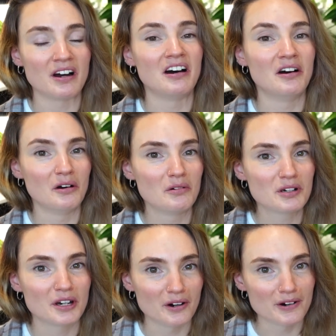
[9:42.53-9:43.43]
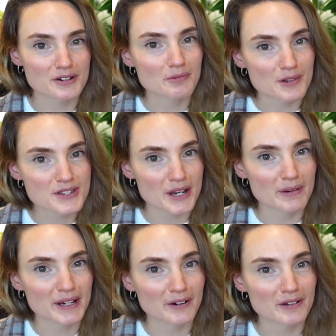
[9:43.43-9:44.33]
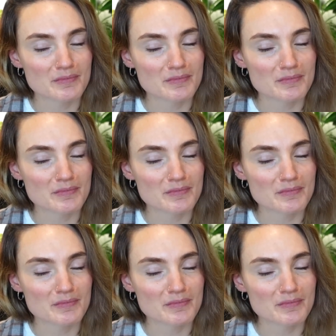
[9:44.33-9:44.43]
oh God, what's going on?